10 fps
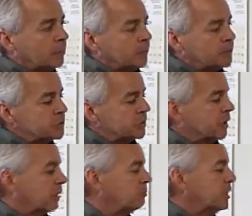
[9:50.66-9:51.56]
This is
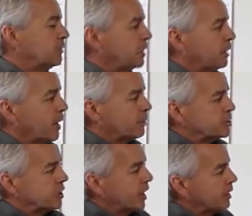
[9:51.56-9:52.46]
a bit of a glamour
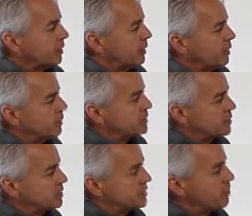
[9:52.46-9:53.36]
shot. It's
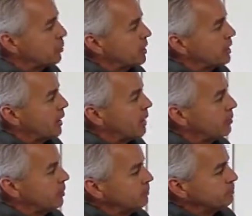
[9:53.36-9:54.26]
a submarine
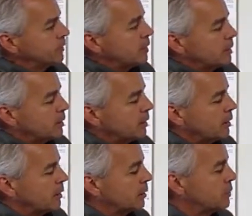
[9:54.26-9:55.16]
cable.
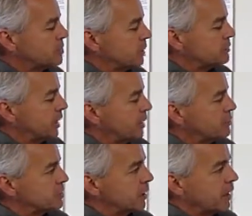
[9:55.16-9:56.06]
It goes out to
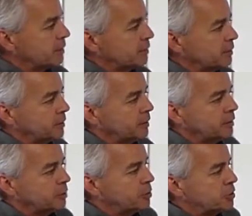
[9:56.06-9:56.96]
Anderson Island here
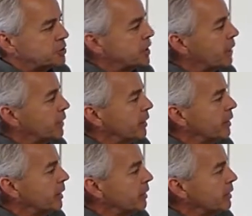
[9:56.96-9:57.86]
in the Puget Sound
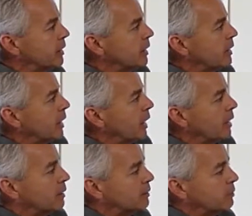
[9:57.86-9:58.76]
area.
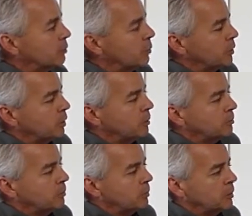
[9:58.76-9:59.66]
And the
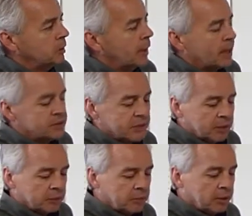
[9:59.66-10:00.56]
guys
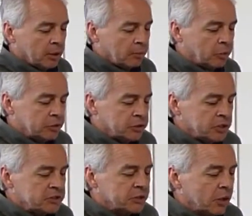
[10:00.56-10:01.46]
that
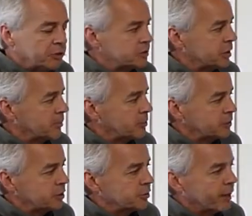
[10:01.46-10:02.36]
install these cables,
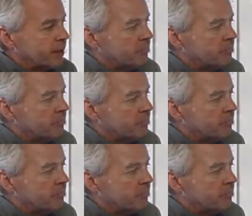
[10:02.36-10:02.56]
they try to